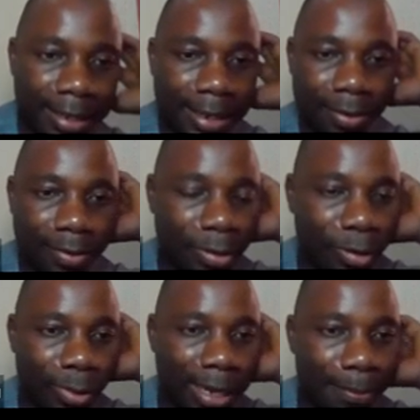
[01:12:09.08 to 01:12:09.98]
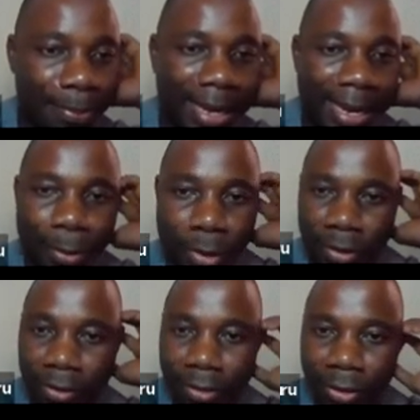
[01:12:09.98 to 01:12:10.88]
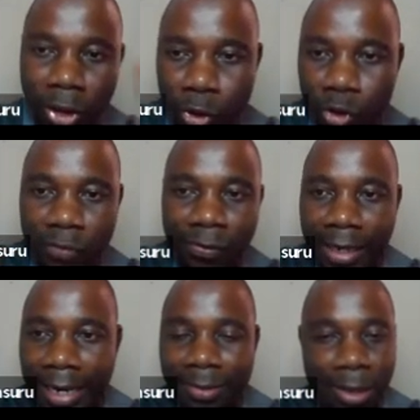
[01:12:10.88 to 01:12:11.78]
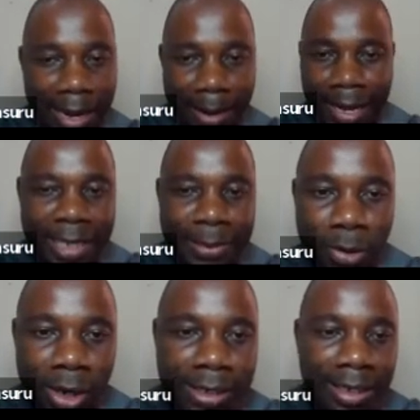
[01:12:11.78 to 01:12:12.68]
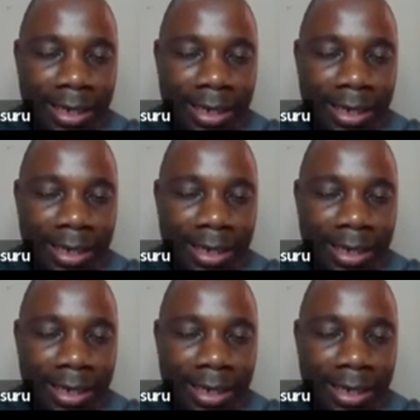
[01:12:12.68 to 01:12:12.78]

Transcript: now. So we can pick any one just to use for that. We can explore it